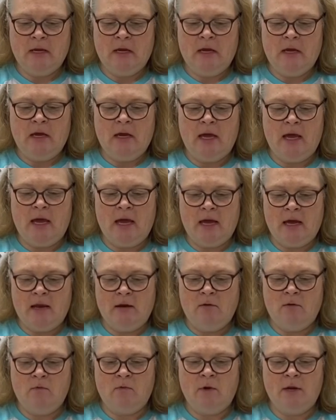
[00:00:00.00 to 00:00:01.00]
And
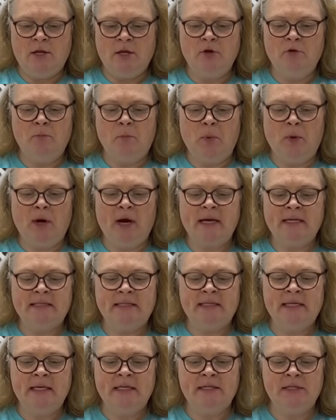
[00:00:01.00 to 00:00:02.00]
when you press
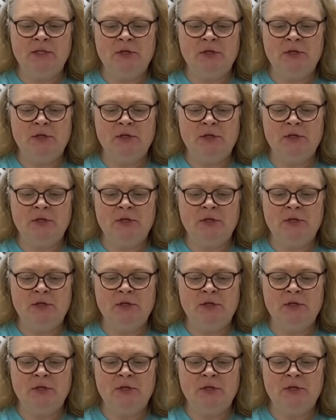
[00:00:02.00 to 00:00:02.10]
this,